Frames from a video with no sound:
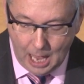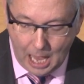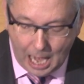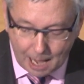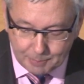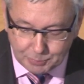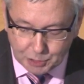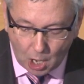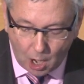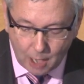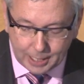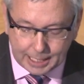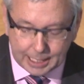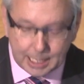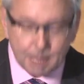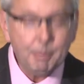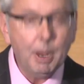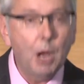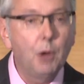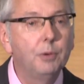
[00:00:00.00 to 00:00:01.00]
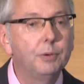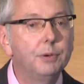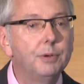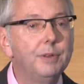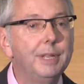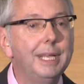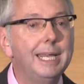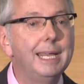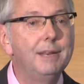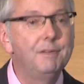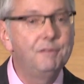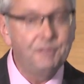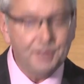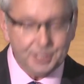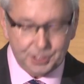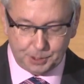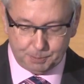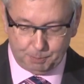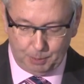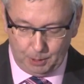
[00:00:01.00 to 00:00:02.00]
I'm talking about the
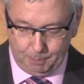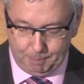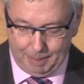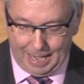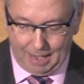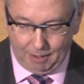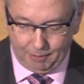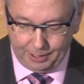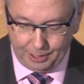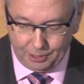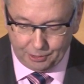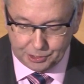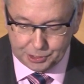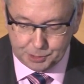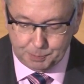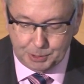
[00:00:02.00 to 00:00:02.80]
invisible barriers